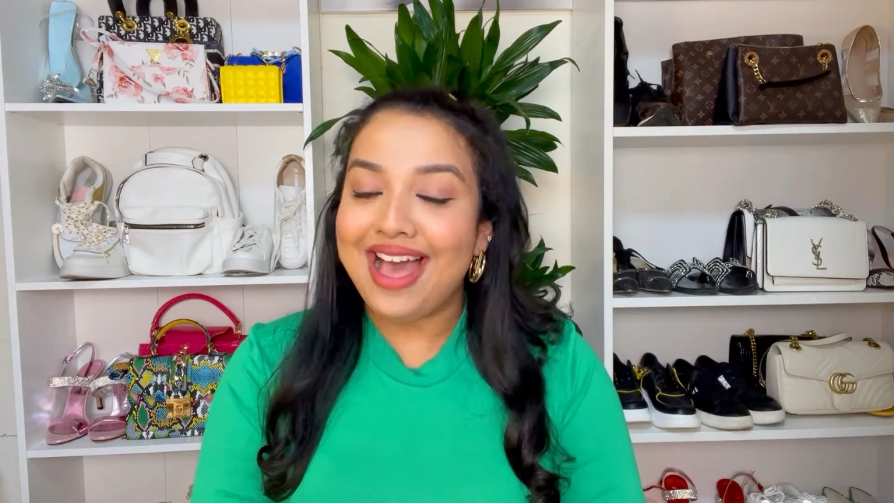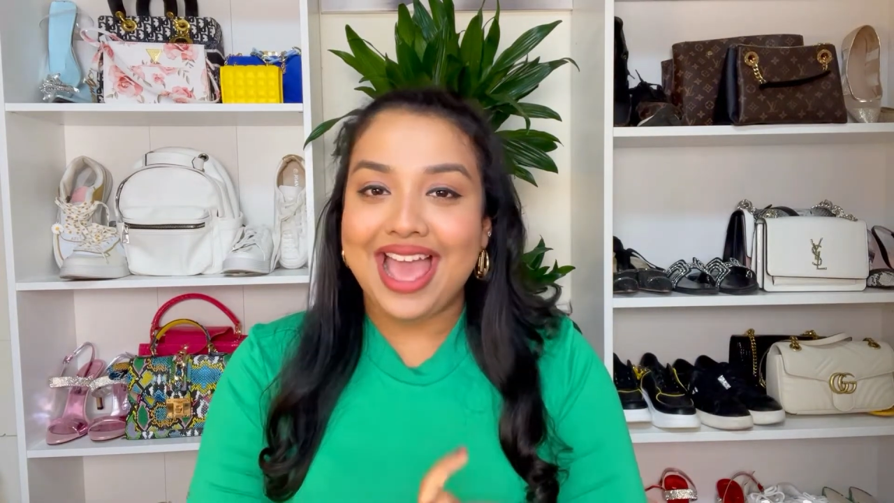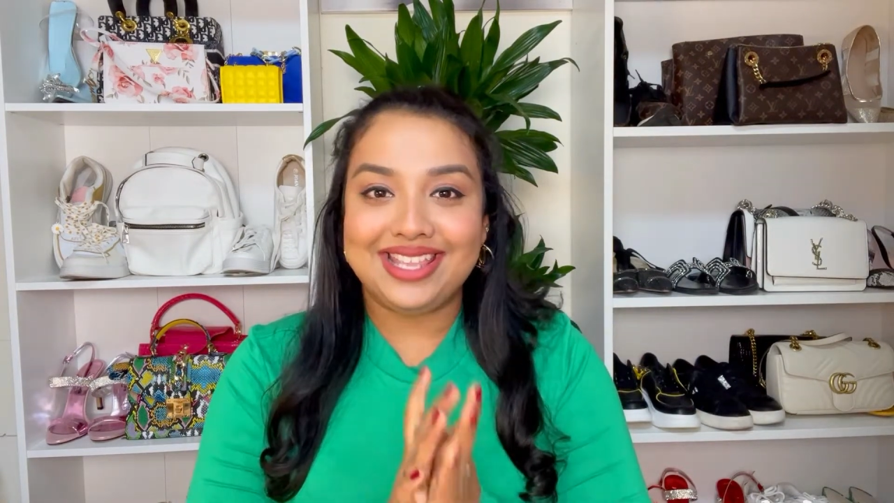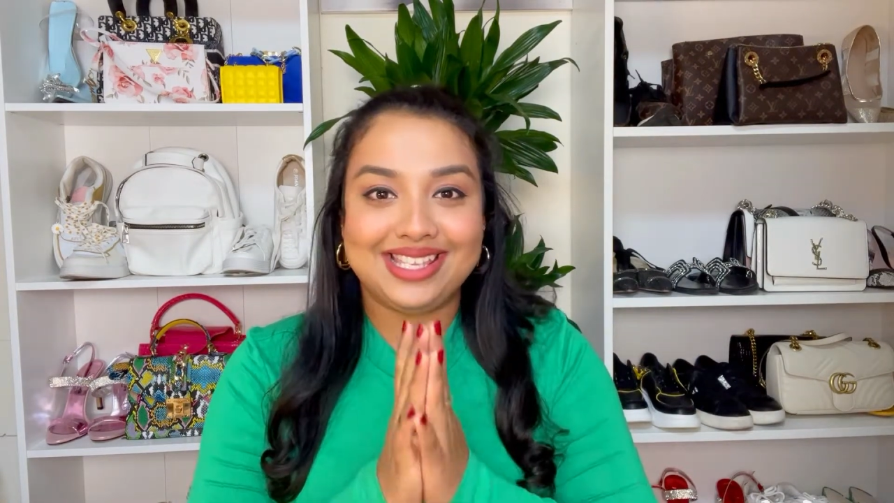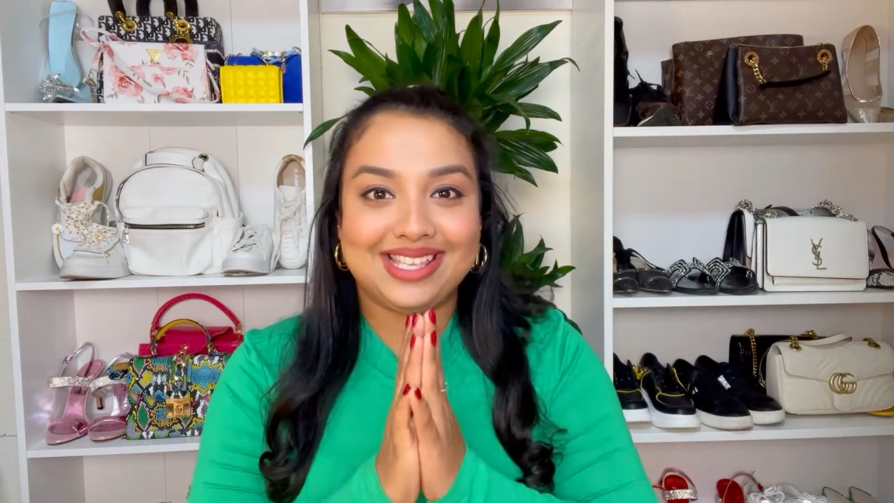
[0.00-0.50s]

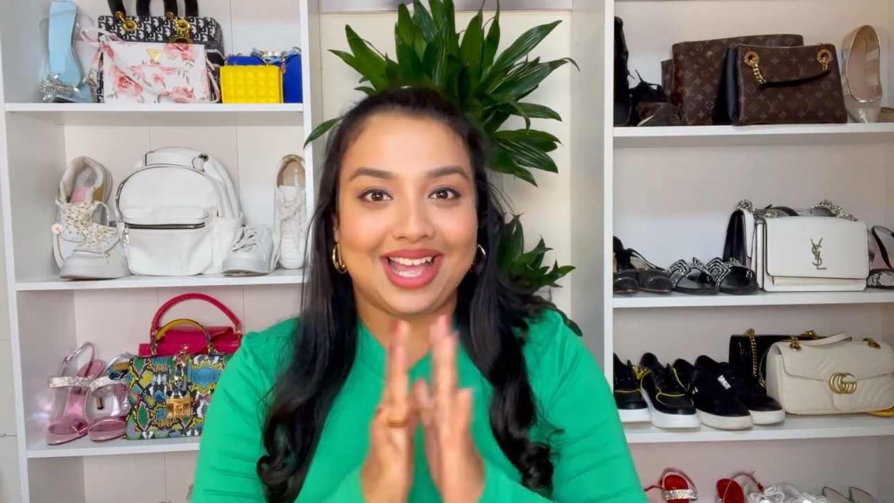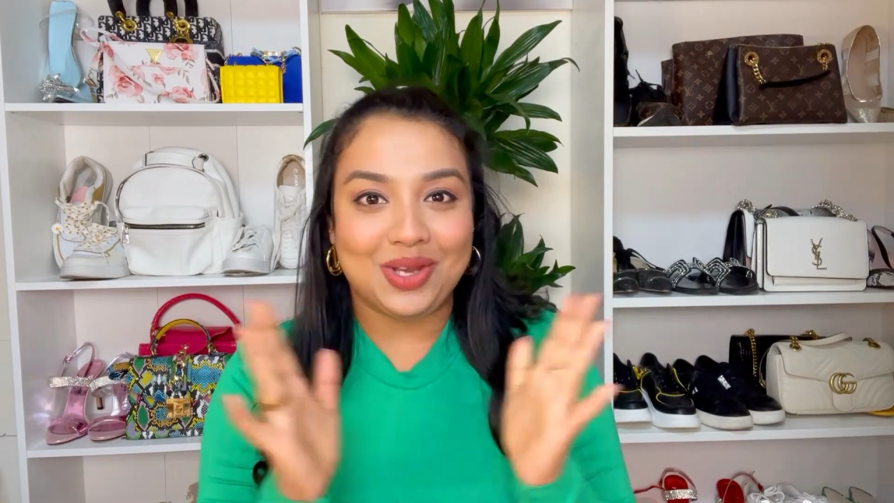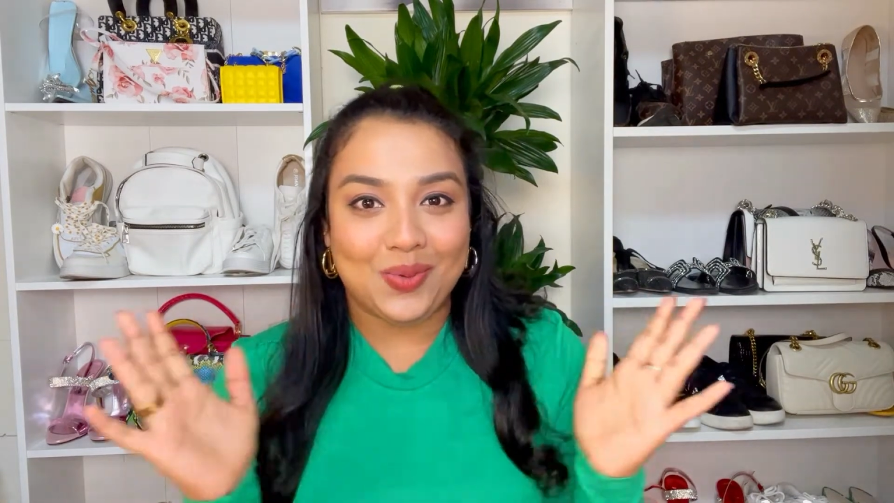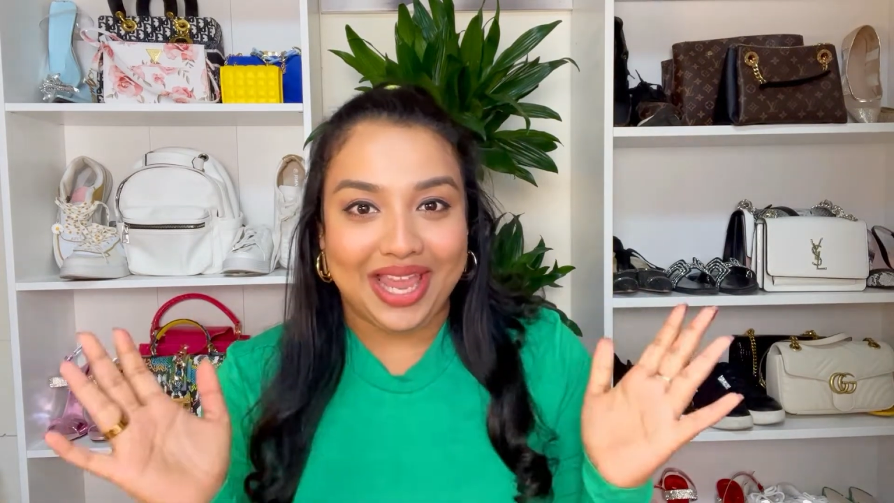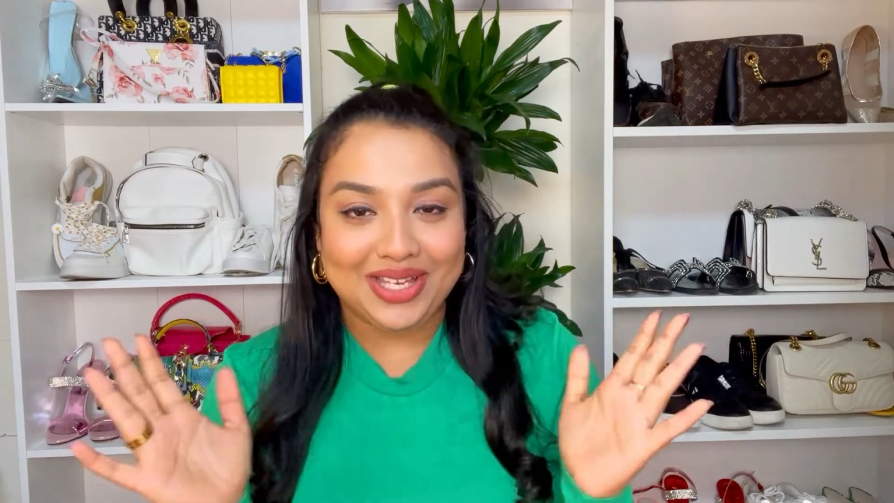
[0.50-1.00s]
I just
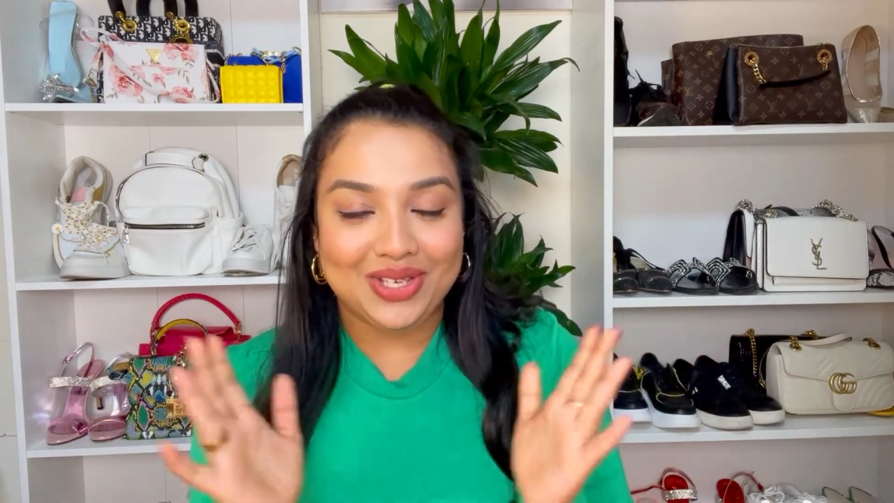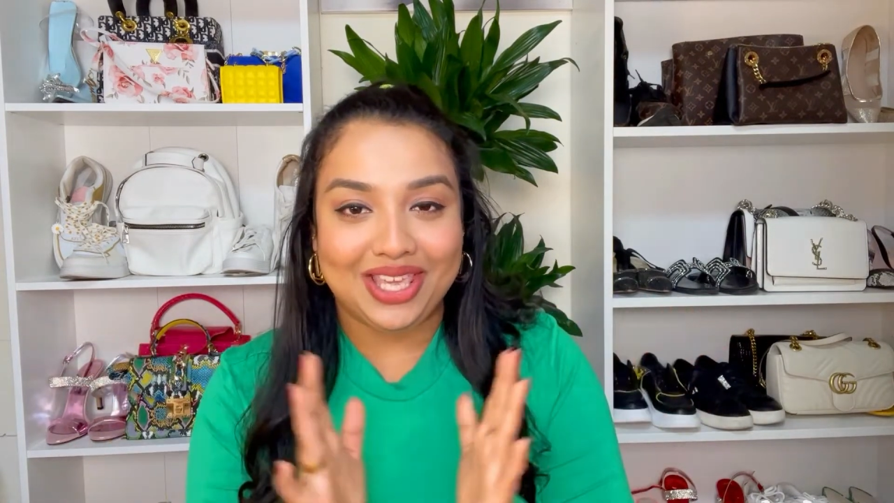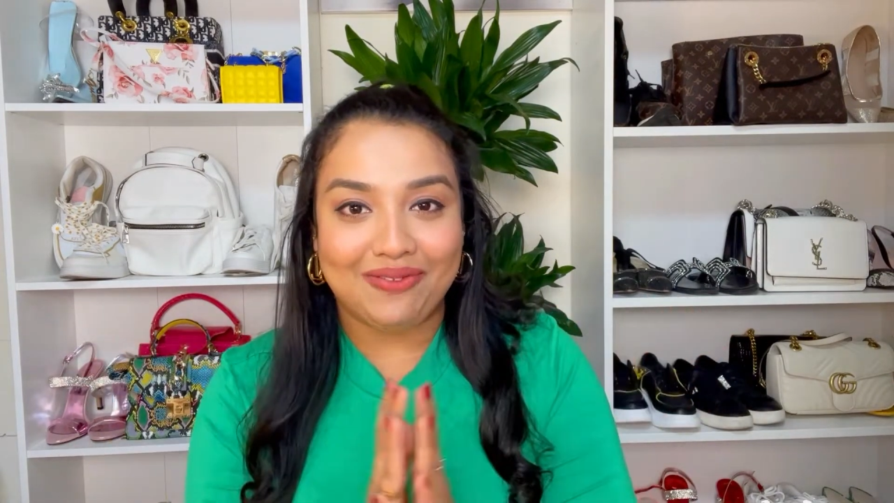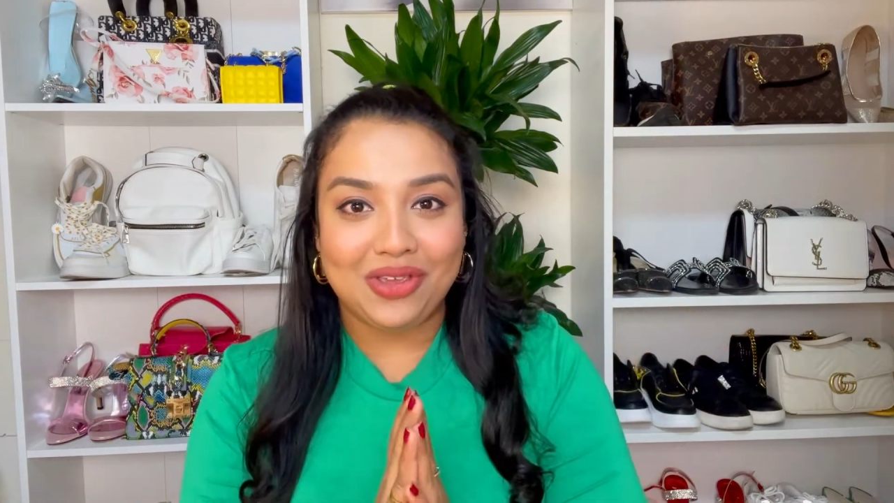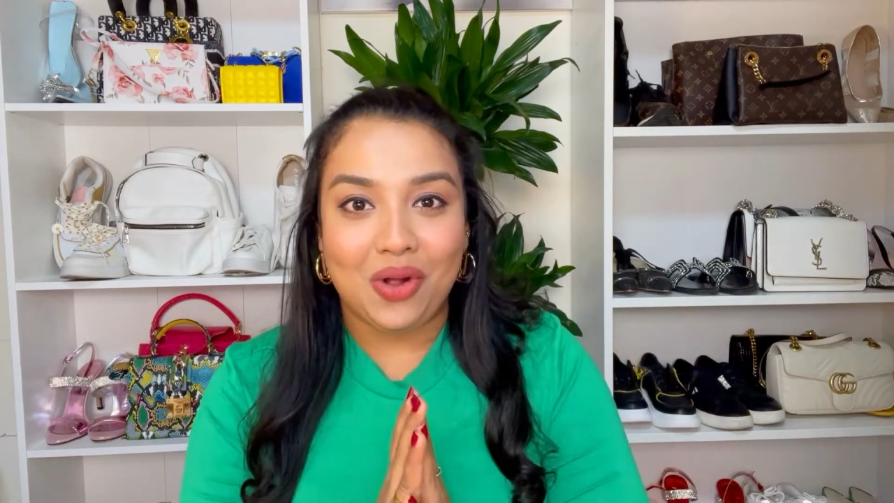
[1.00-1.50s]
can't wait to
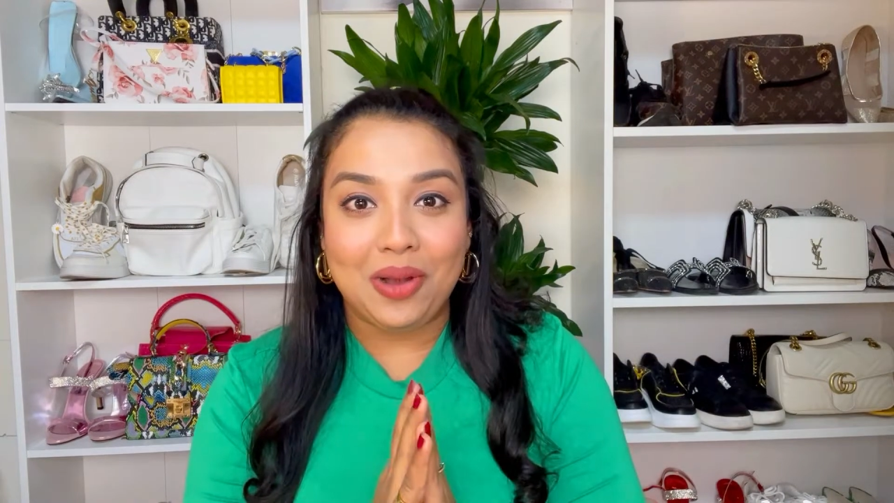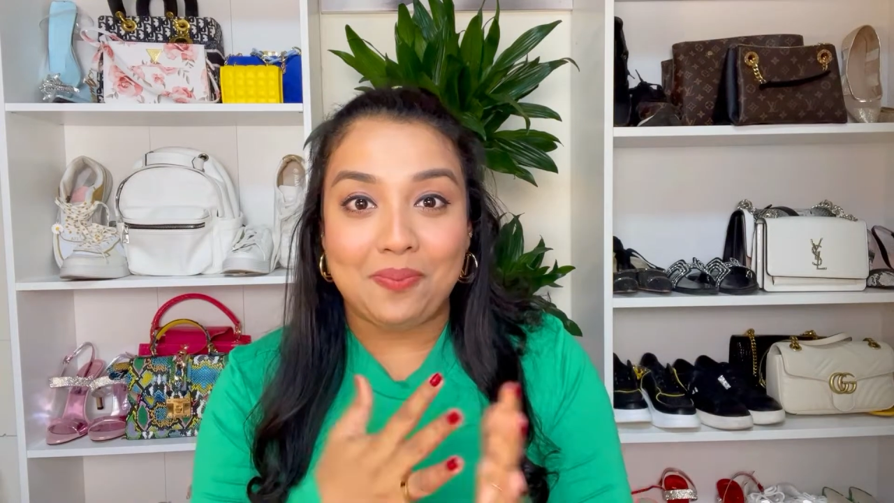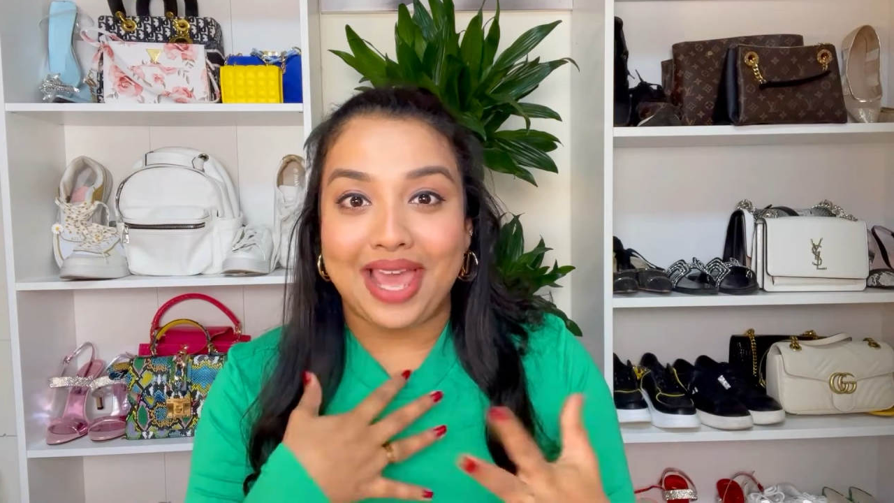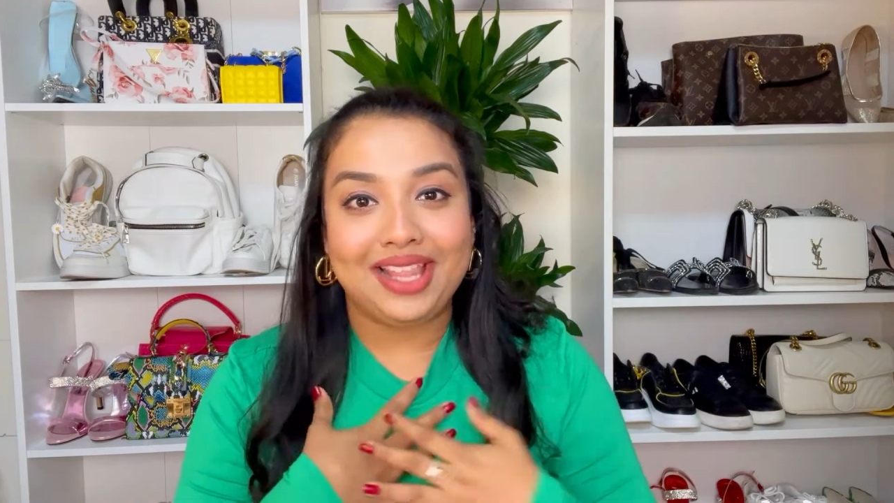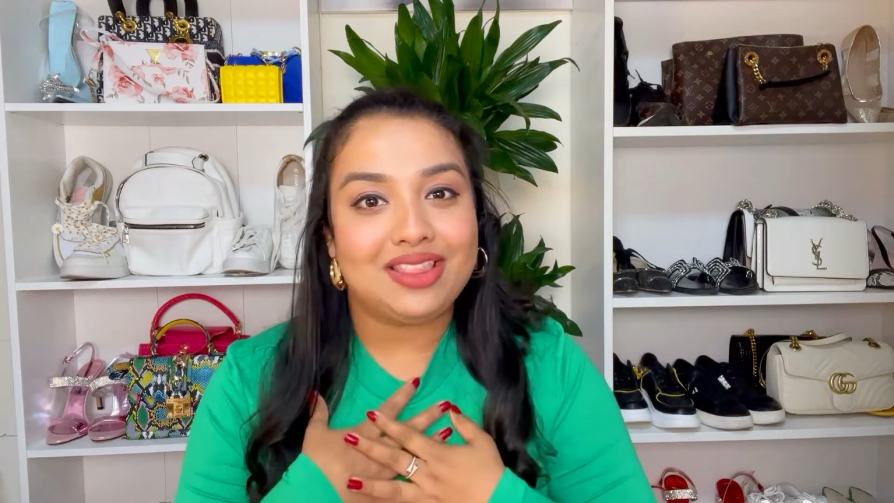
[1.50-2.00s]
give you all my